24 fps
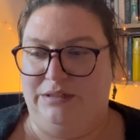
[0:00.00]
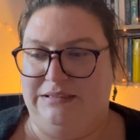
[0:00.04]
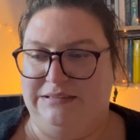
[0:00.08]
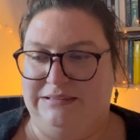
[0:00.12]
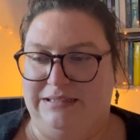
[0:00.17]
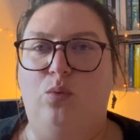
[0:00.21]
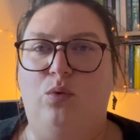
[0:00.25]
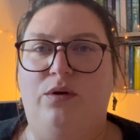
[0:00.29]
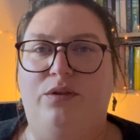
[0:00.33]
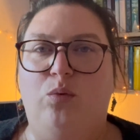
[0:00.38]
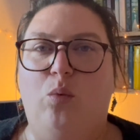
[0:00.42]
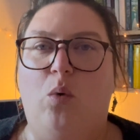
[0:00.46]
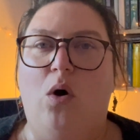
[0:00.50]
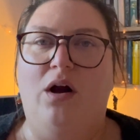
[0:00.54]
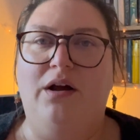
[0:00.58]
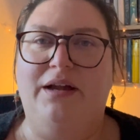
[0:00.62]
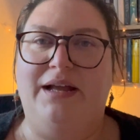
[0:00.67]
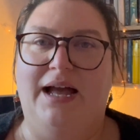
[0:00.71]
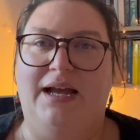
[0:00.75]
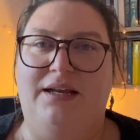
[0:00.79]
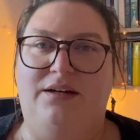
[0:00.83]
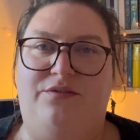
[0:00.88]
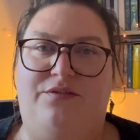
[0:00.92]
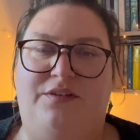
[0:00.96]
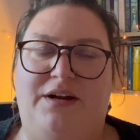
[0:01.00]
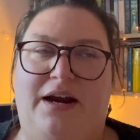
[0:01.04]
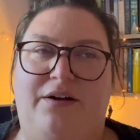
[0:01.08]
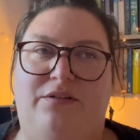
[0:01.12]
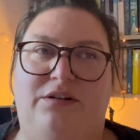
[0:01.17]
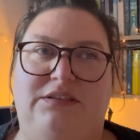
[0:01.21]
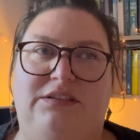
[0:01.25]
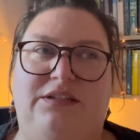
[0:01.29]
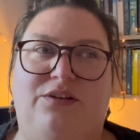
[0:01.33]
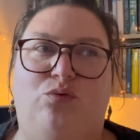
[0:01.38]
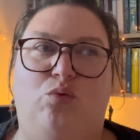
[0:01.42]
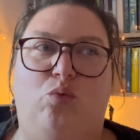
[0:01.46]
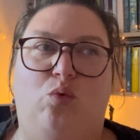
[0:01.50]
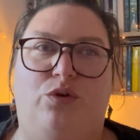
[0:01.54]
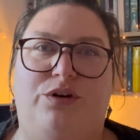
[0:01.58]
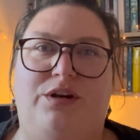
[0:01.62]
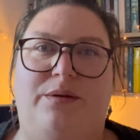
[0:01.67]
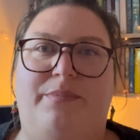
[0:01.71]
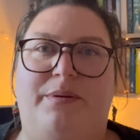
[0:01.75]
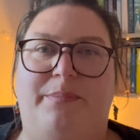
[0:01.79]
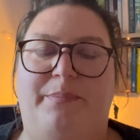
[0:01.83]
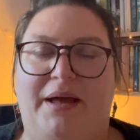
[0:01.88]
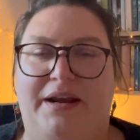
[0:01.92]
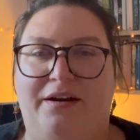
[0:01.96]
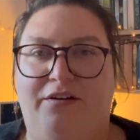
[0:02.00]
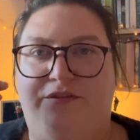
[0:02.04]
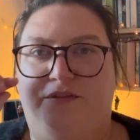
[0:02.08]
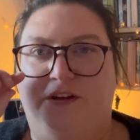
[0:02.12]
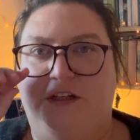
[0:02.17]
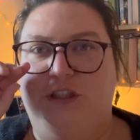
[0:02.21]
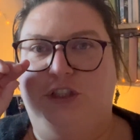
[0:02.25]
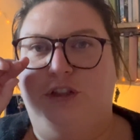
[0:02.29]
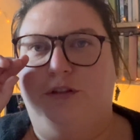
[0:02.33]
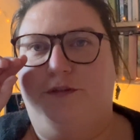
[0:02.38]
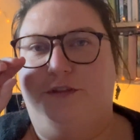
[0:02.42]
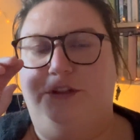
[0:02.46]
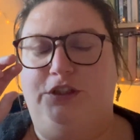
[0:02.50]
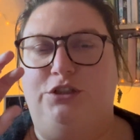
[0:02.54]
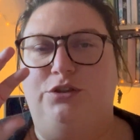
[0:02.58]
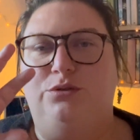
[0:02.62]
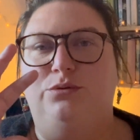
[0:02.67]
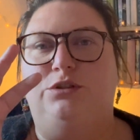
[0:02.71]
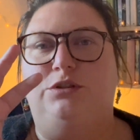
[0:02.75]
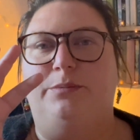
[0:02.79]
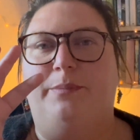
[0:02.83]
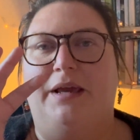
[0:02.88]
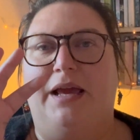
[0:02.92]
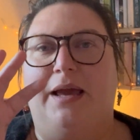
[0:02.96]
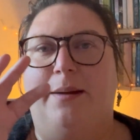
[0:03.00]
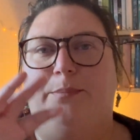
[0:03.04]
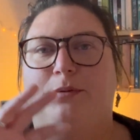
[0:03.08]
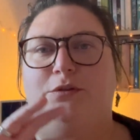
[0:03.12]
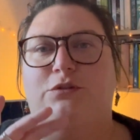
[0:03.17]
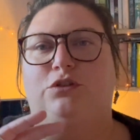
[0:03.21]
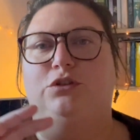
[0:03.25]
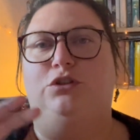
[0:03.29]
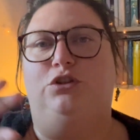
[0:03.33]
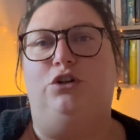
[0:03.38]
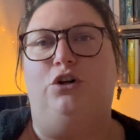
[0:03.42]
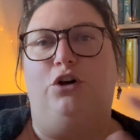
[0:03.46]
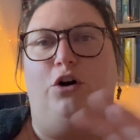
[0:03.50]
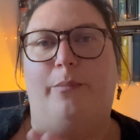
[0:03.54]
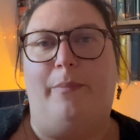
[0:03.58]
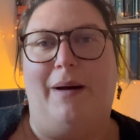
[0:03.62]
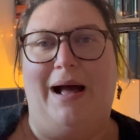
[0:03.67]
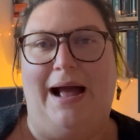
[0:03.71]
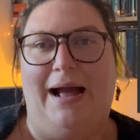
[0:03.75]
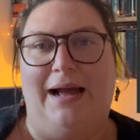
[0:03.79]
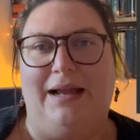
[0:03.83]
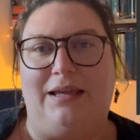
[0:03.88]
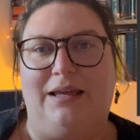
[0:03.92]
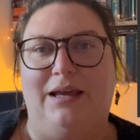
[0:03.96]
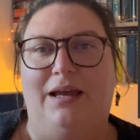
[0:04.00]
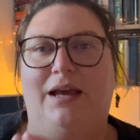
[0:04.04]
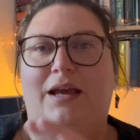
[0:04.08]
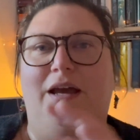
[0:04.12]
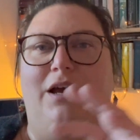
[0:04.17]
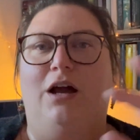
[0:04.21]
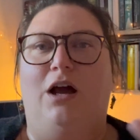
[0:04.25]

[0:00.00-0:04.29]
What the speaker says: is with what kind of narrative would it be beneficial for you to be able to go back